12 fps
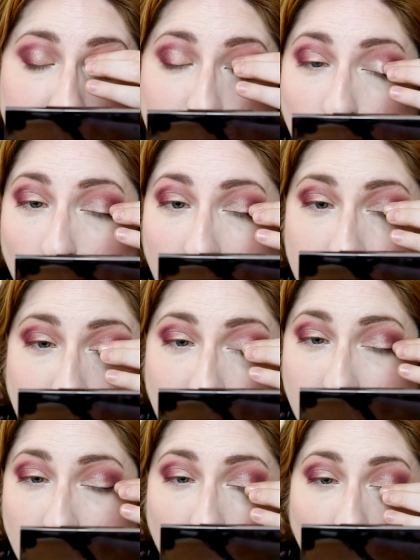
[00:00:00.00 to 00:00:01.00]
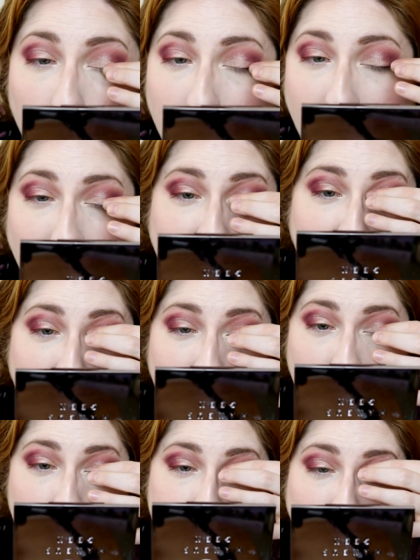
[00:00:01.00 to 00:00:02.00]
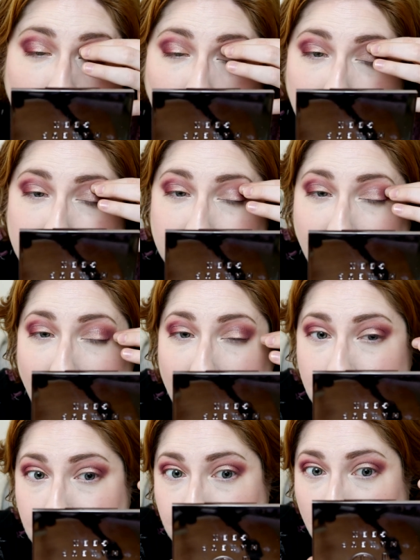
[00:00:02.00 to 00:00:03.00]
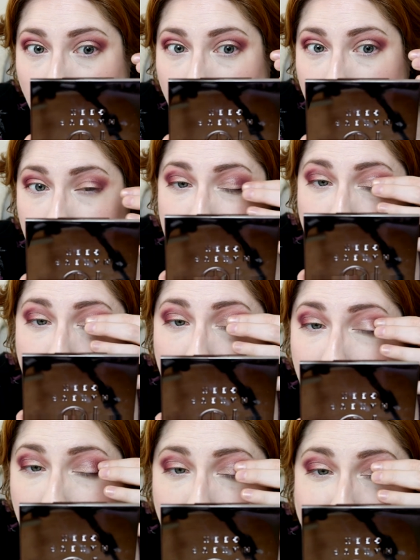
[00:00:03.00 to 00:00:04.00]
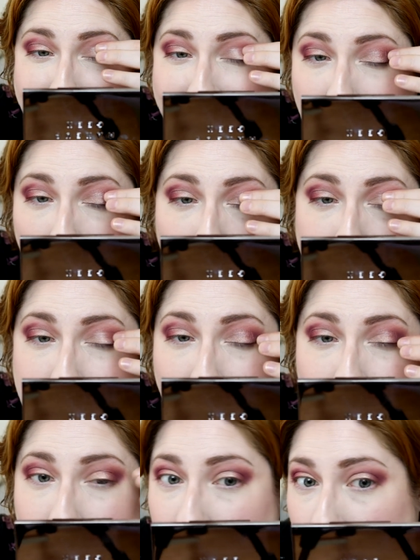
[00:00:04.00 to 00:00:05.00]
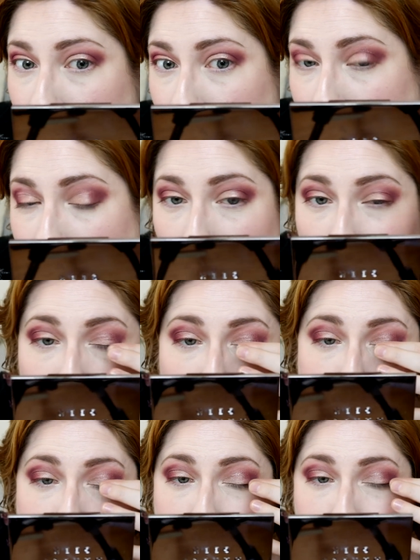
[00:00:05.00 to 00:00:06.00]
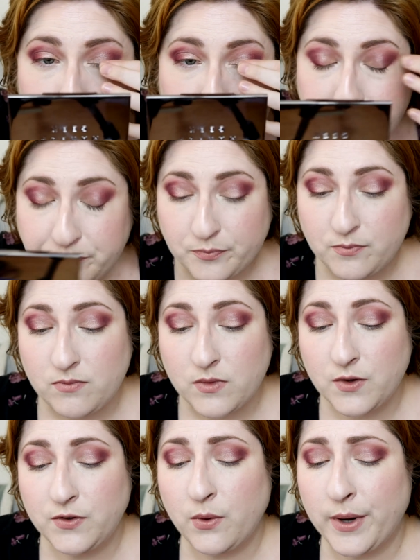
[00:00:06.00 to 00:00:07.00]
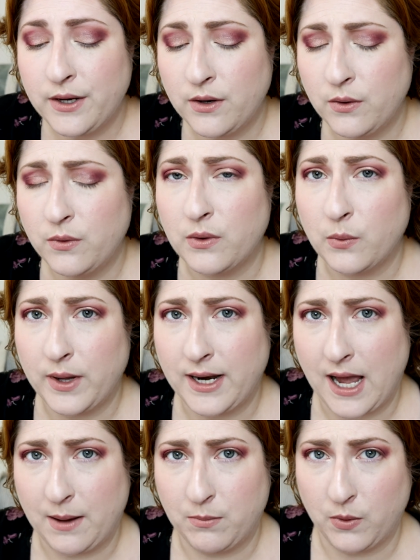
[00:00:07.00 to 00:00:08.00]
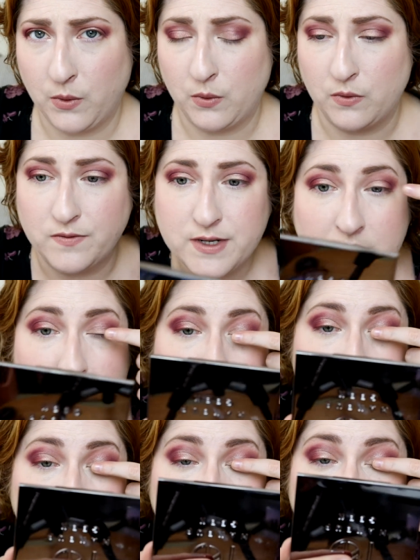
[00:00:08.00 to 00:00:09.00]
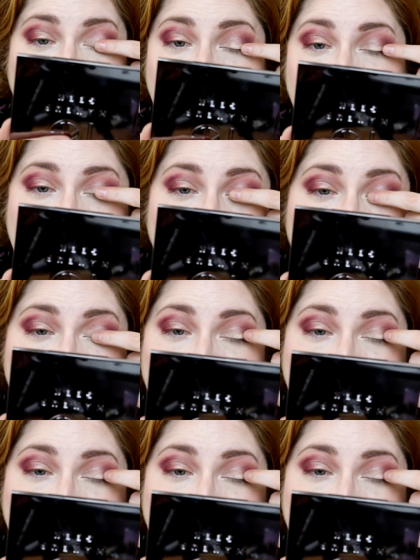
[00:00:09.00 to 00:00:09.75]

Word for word: just wasn't my cat. It was my roommate's cat. But it was really clear that he liked having another cat around. So I knew that when I moved that he was going to be